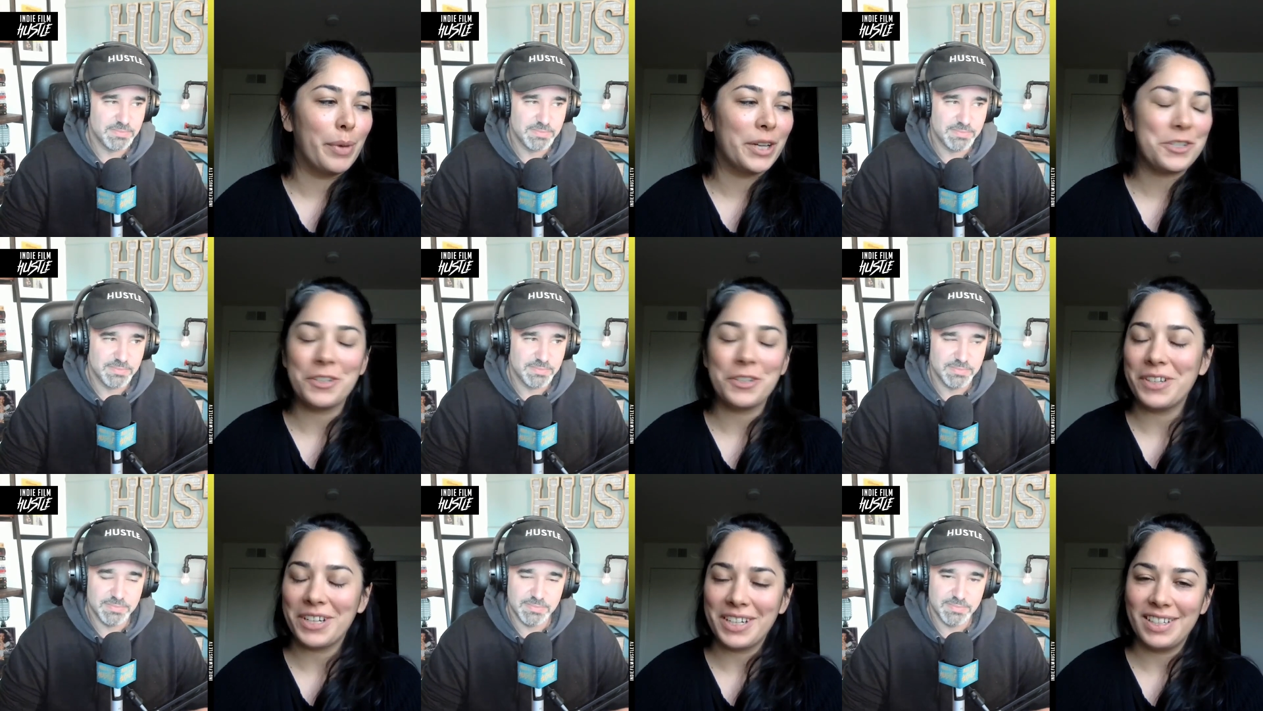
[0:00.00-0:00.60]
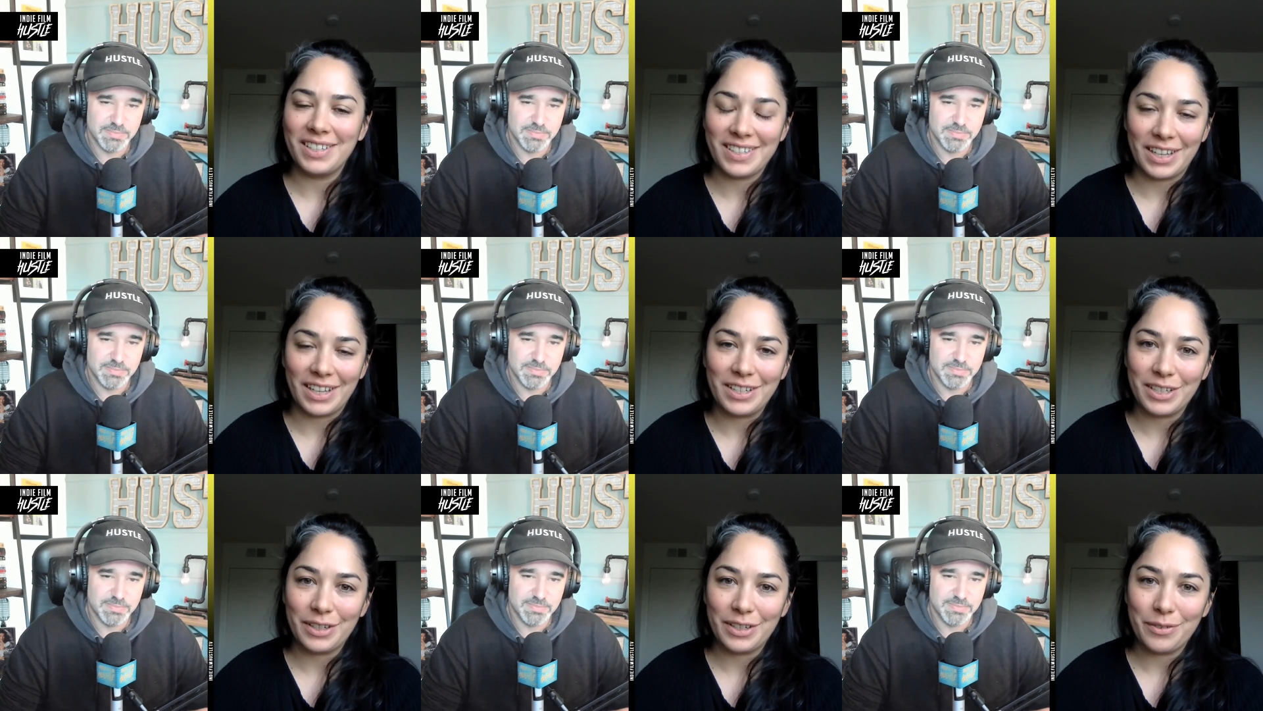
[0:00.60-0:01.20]
Speaker 1: budgetary
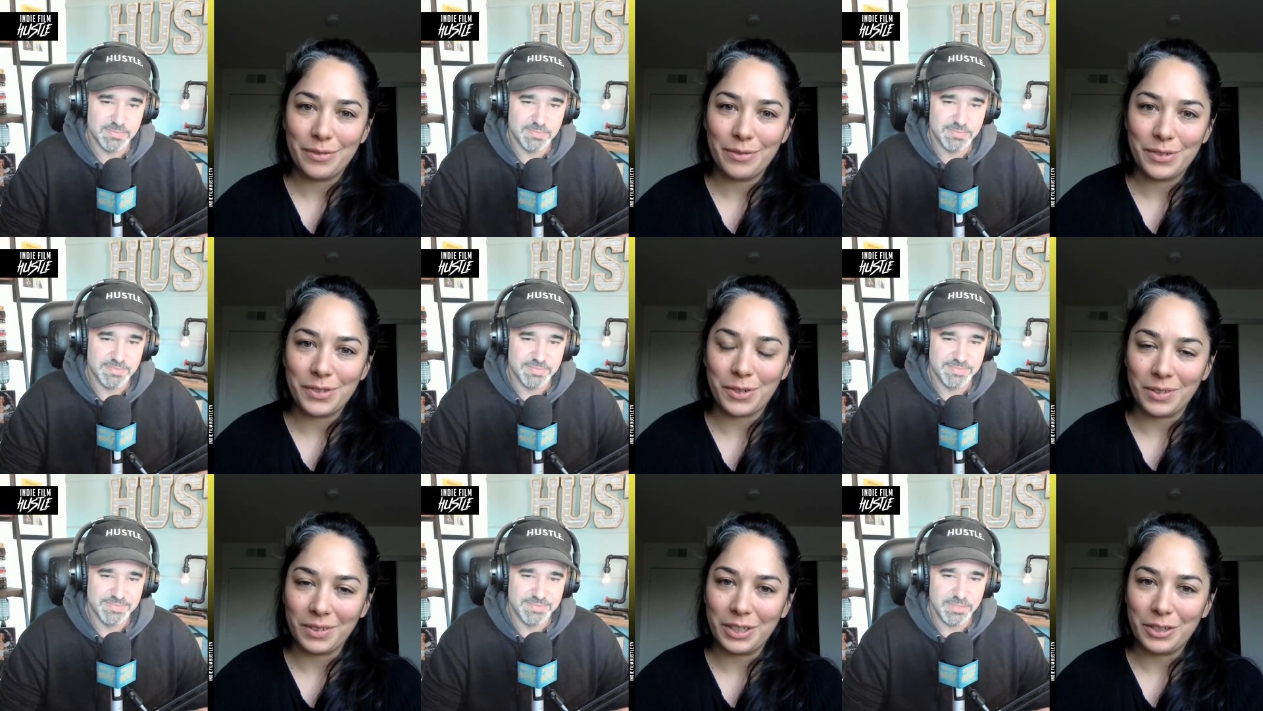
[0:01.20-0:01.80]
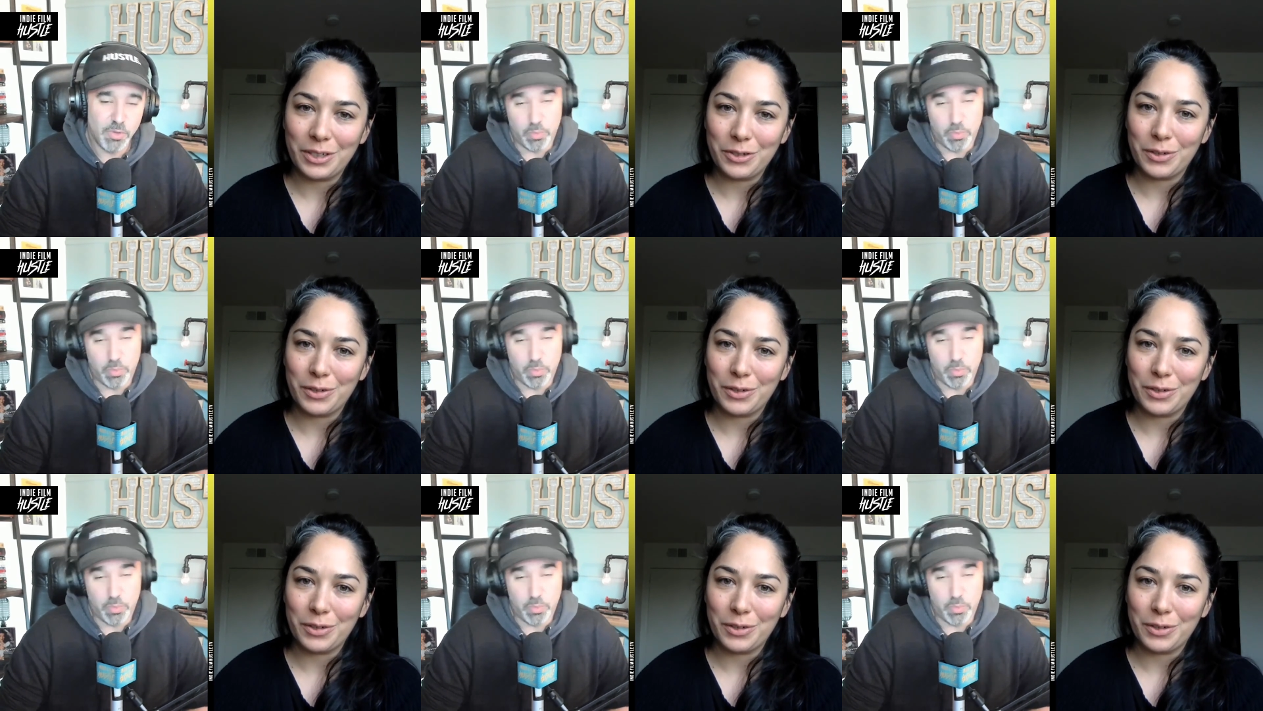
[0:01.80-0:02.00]
incentives certainly oh.